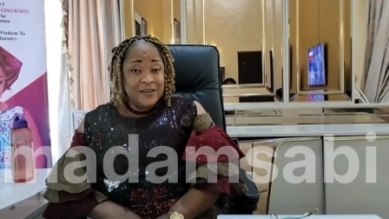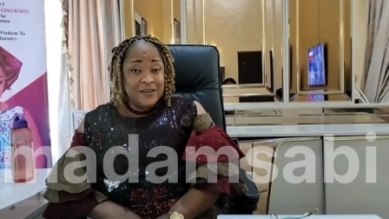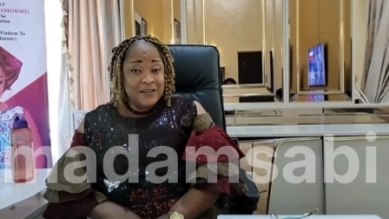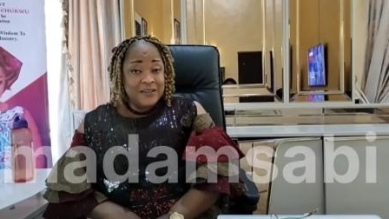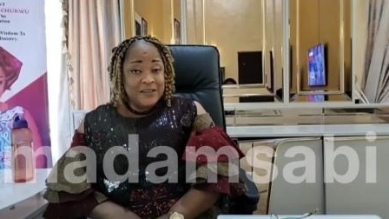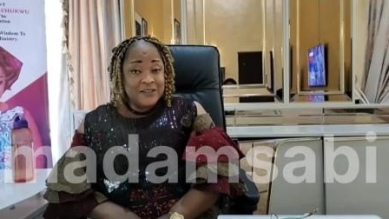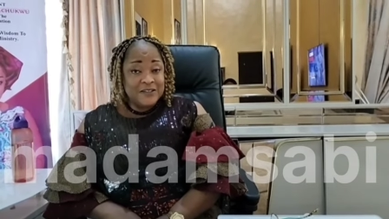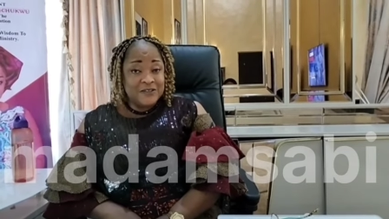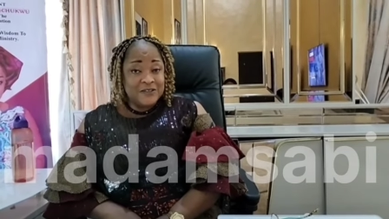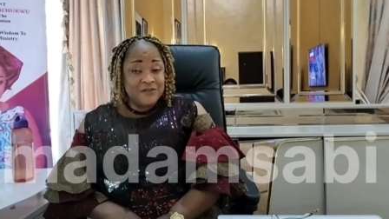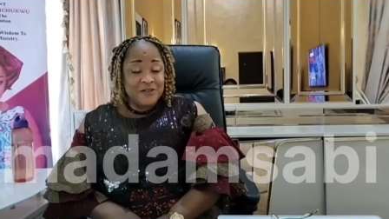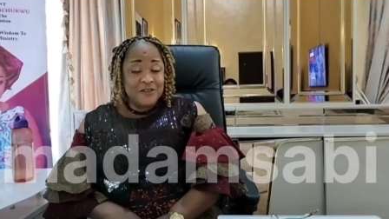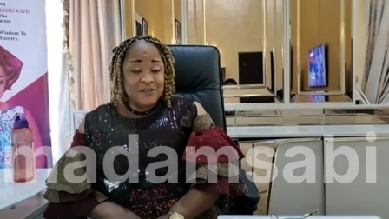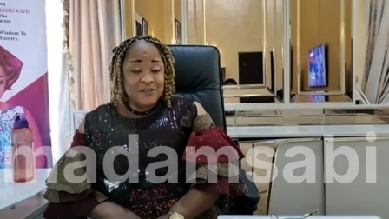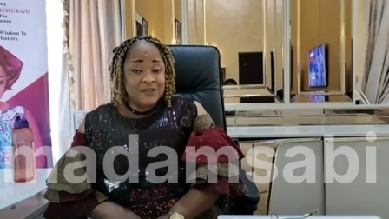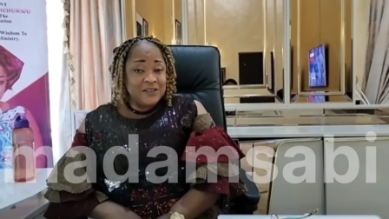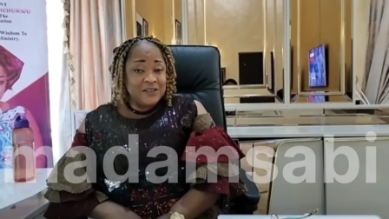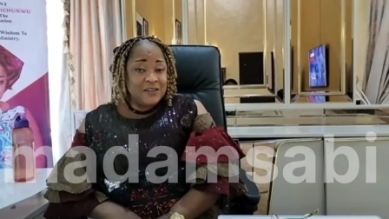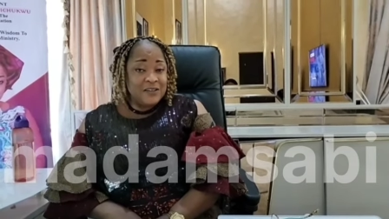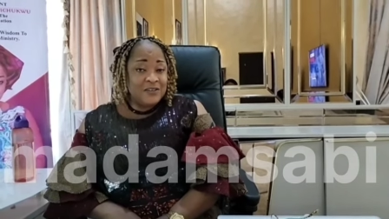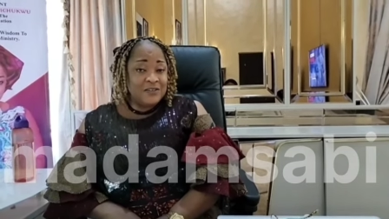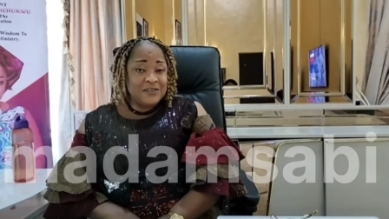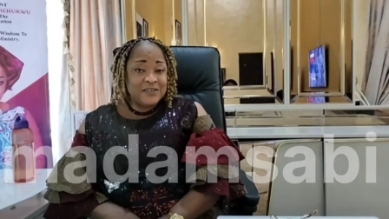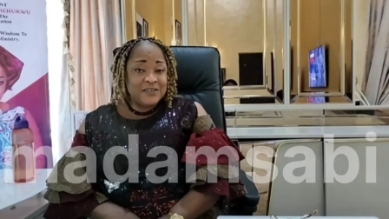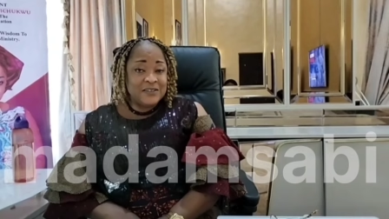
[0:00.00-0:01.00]
Okay. It's
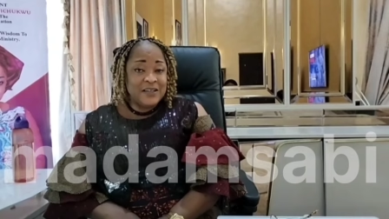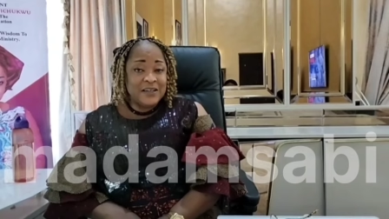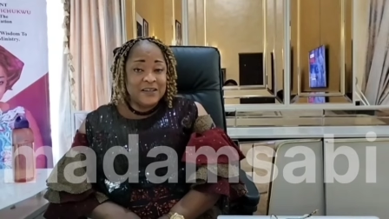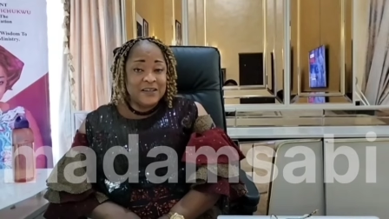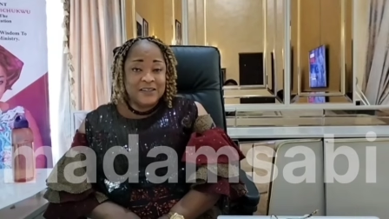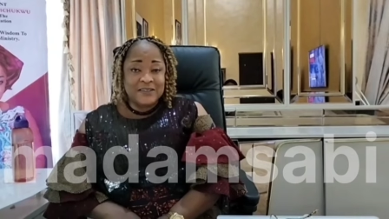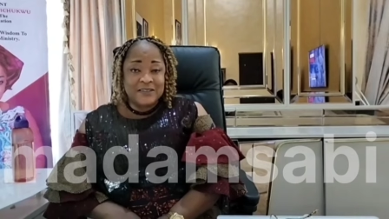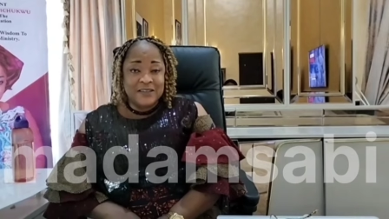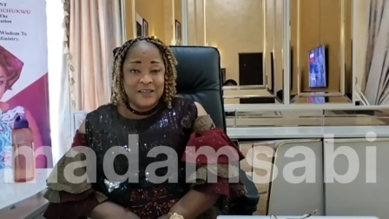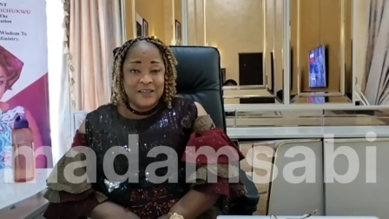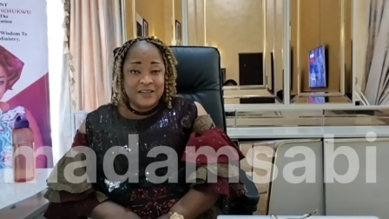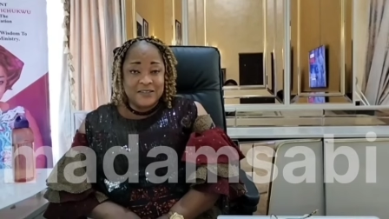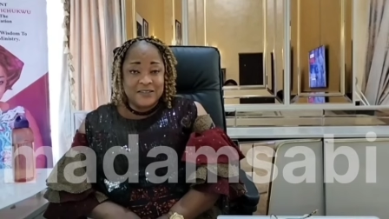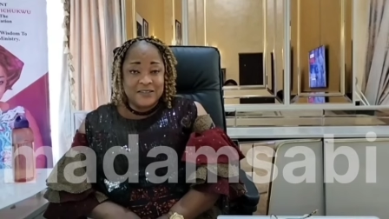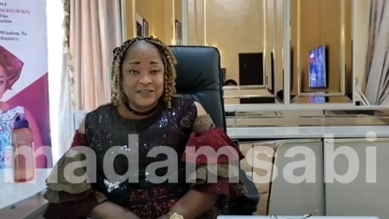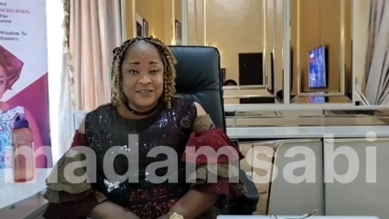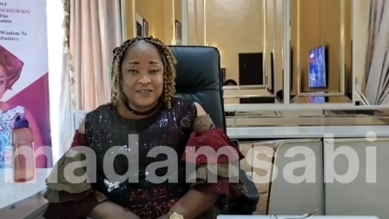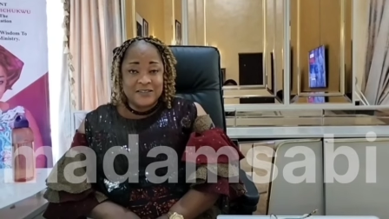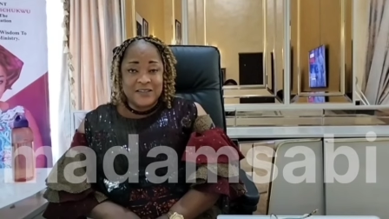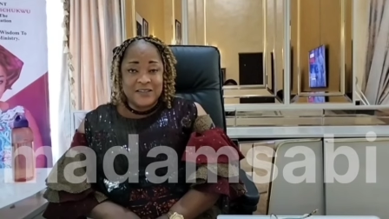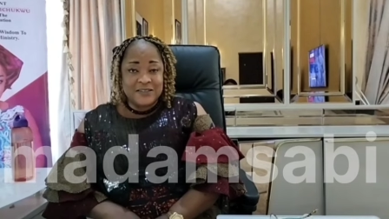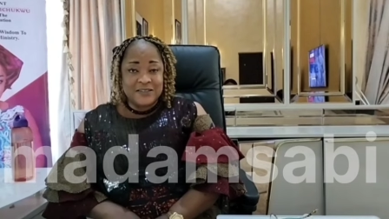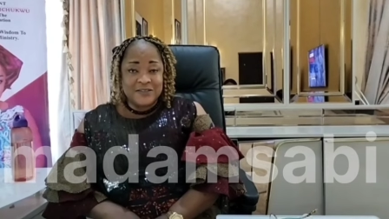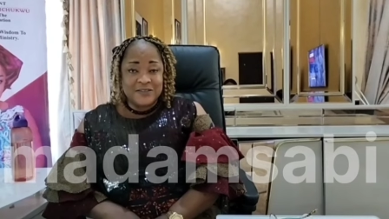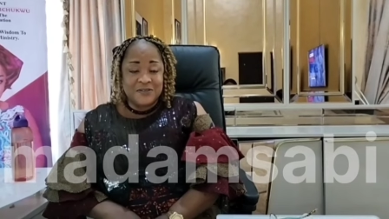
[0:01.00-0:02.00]
not ordinary taxi
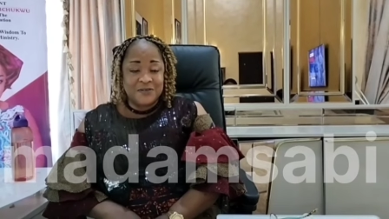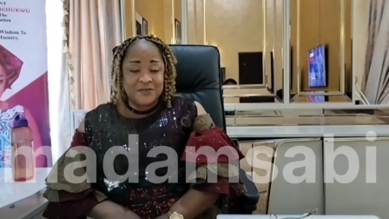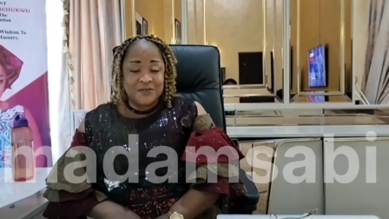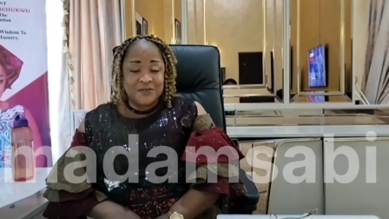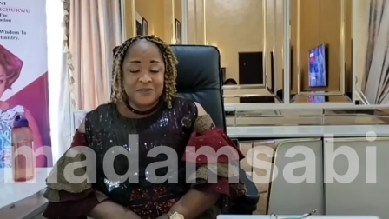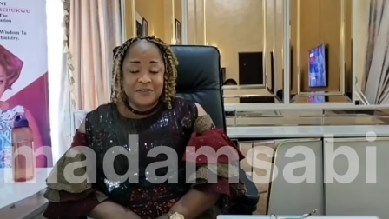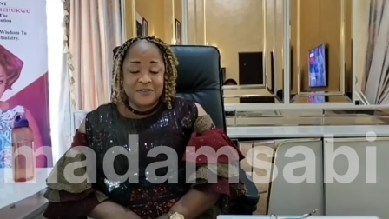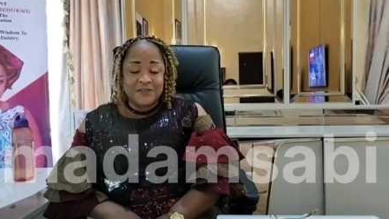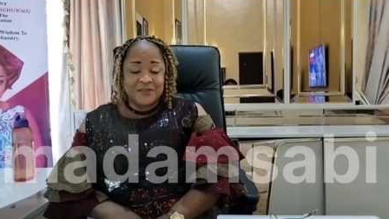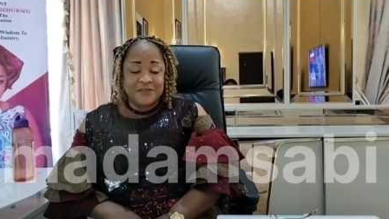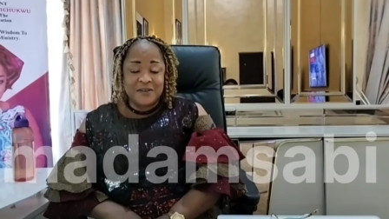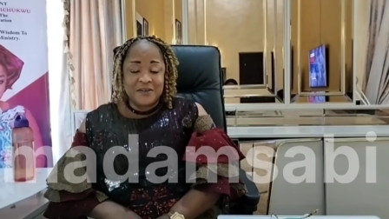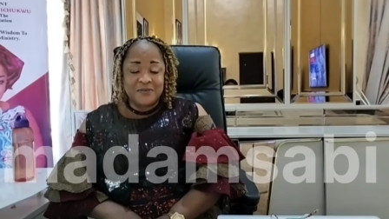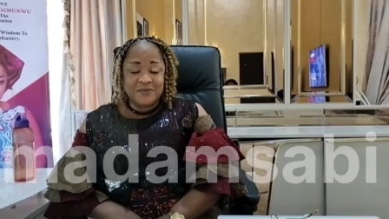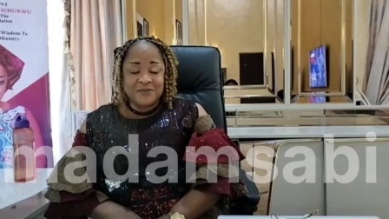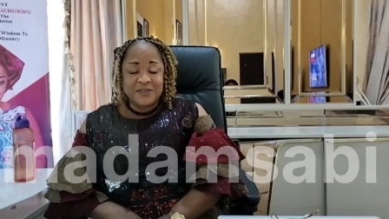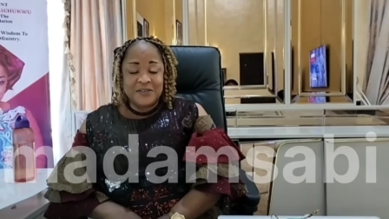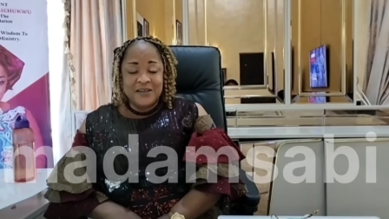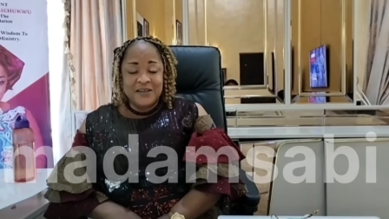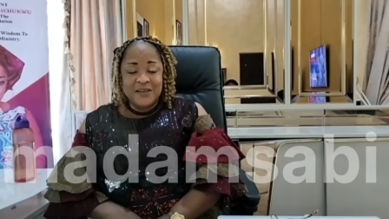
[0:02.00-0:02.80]
that is on the ground.